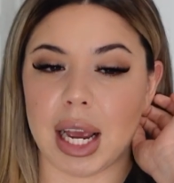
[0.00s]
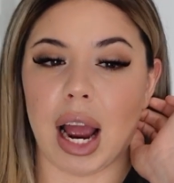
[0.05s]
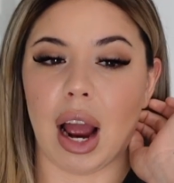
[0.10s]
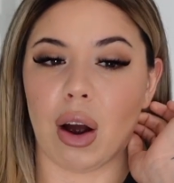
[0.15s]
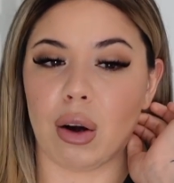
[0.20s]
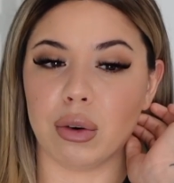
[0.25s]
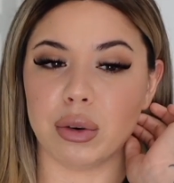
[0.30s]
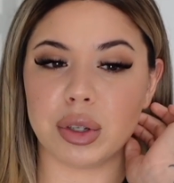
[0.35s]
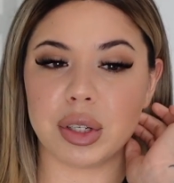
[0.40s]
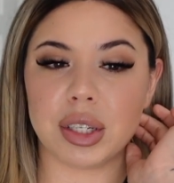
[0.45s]

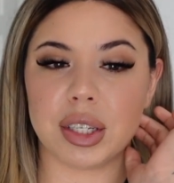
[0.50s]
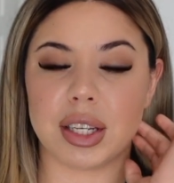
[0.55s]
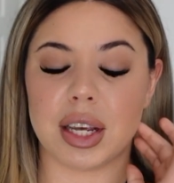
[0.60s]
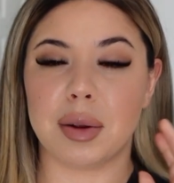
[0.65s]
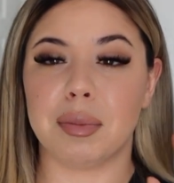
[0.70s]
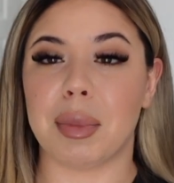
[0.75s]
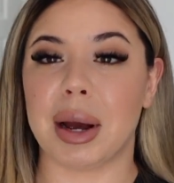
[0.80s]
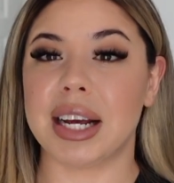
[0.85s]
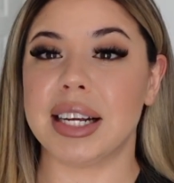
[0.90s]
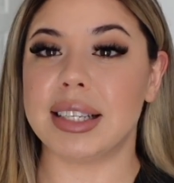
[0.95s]
house
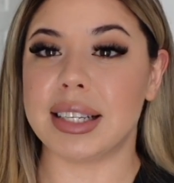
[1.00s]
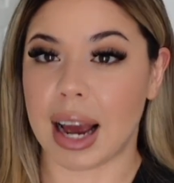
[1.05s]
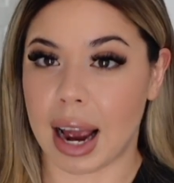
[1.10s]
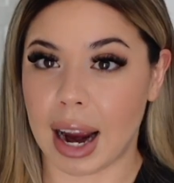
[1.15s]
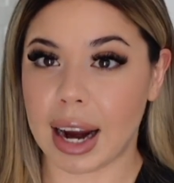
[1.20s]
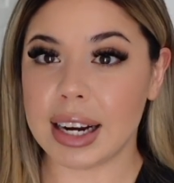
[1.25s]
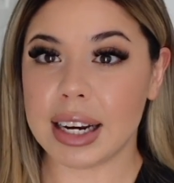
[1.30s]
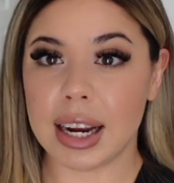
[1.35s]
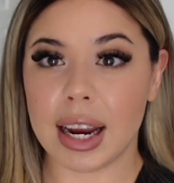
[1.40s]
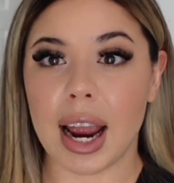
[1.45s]
in my
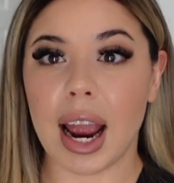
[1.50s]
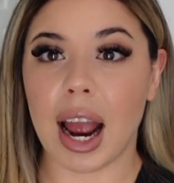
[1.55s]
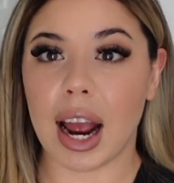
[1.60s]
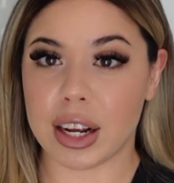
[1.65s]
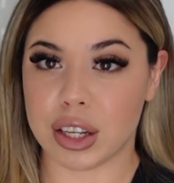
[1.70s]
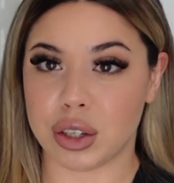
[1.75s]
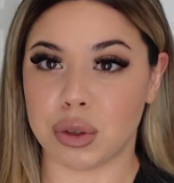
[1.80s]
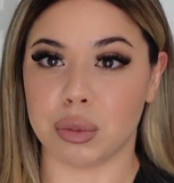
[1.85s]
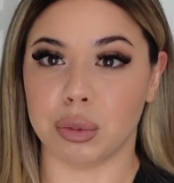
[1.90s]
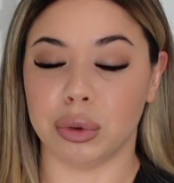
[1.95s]
tiny
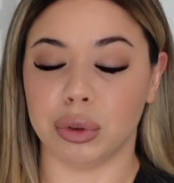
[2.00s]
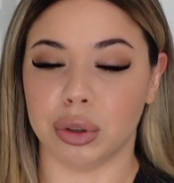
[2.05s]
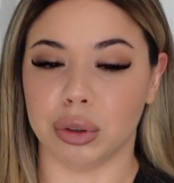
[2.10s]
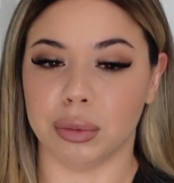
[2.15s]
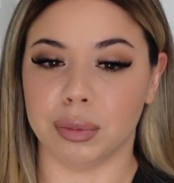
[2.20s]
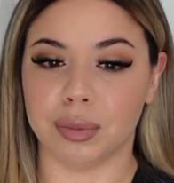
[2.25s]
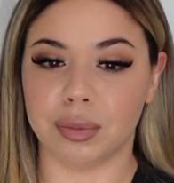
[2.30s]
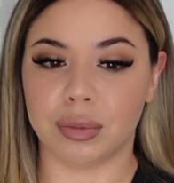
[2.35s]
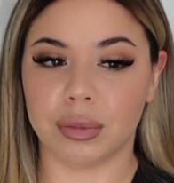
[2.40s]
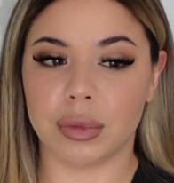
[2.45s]
ass
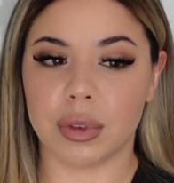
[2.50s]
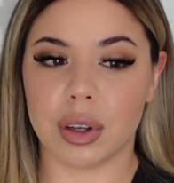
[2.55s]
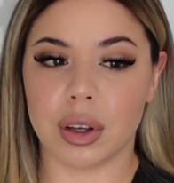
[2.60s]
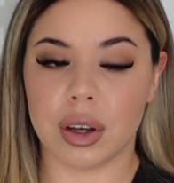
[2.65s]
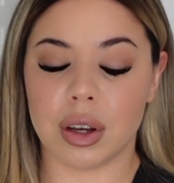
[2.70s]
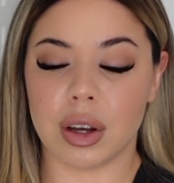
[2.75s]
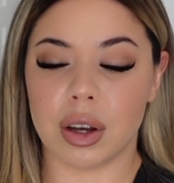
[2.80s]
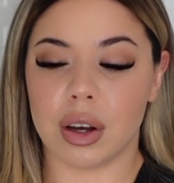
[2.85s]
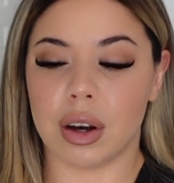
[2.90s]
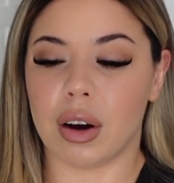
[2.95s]
room
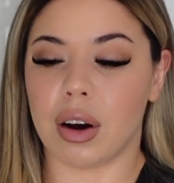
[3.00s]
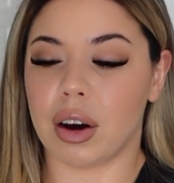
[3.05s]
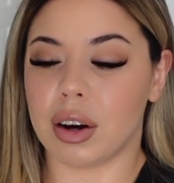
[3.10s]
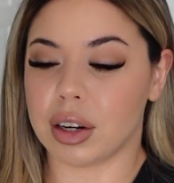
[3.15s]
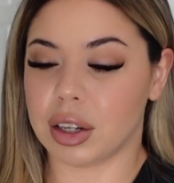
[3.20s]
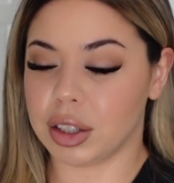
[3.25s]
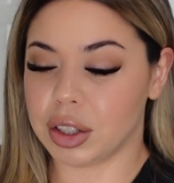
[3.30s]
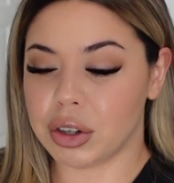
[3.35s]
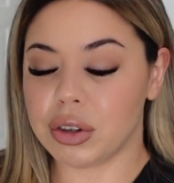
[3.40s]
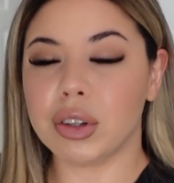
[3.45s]
on
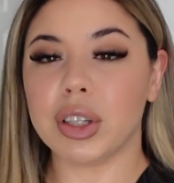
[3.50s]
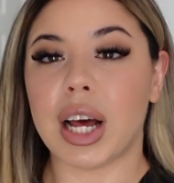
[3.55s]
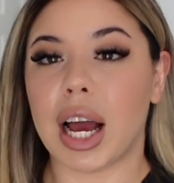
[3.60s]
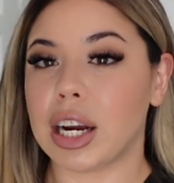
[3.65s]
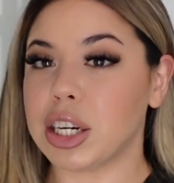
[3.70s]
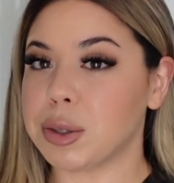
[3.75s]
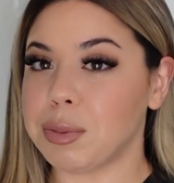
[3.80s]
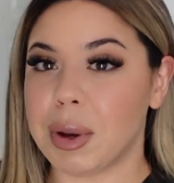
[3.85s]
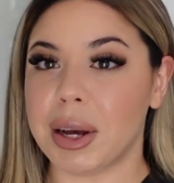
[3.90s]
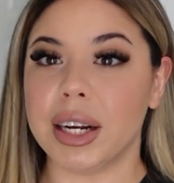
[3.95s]
a little
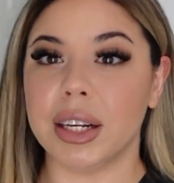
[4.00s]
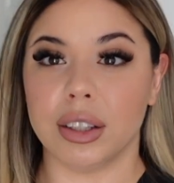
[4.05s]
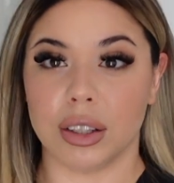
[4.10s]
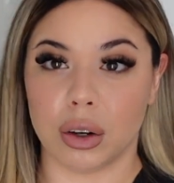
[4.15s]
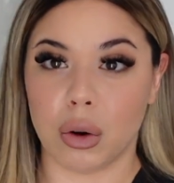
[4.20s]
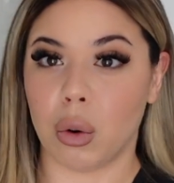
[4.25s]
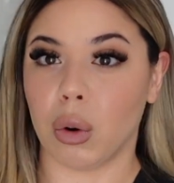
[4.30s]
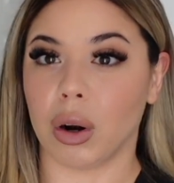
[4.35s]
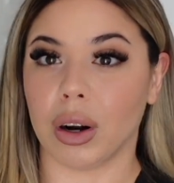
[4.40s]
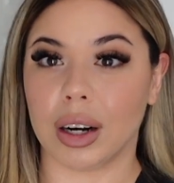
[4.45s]
lash bed in the
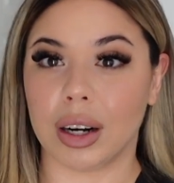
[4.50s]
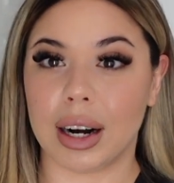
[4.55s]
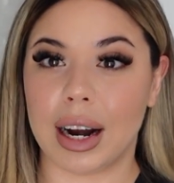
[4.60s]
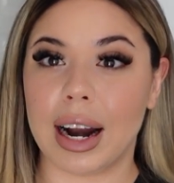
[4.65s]
corner.